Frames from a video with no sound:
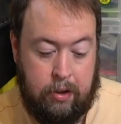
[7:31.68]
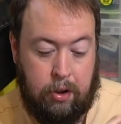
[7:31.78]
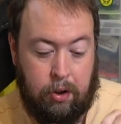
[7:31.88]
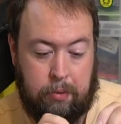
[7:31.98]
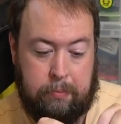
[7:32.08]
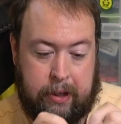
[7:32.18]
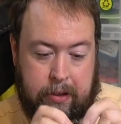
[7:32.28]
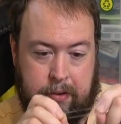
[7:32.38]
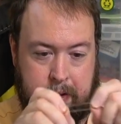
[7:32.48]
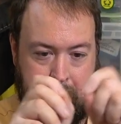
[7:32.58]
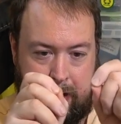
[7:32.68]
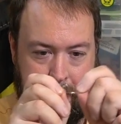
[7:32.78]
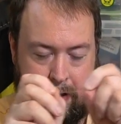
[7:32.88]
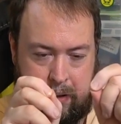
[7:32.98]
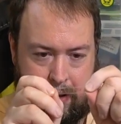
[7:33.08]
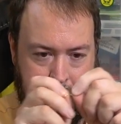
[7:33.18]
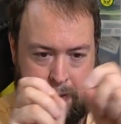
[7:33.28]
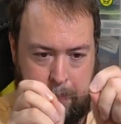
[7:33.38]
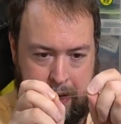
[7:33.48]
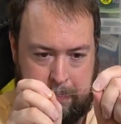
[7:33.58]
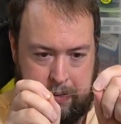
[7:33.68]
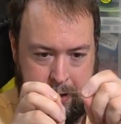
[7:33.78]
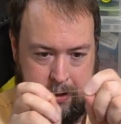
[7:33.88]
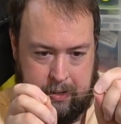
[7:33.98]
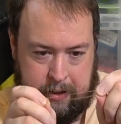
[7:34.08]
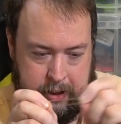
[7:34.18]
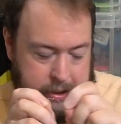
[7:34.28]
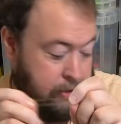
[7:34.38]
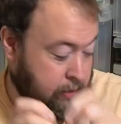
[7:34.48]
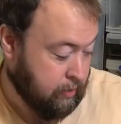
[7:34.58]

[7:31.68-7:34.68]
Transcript: Hornby, you can use paper to do this.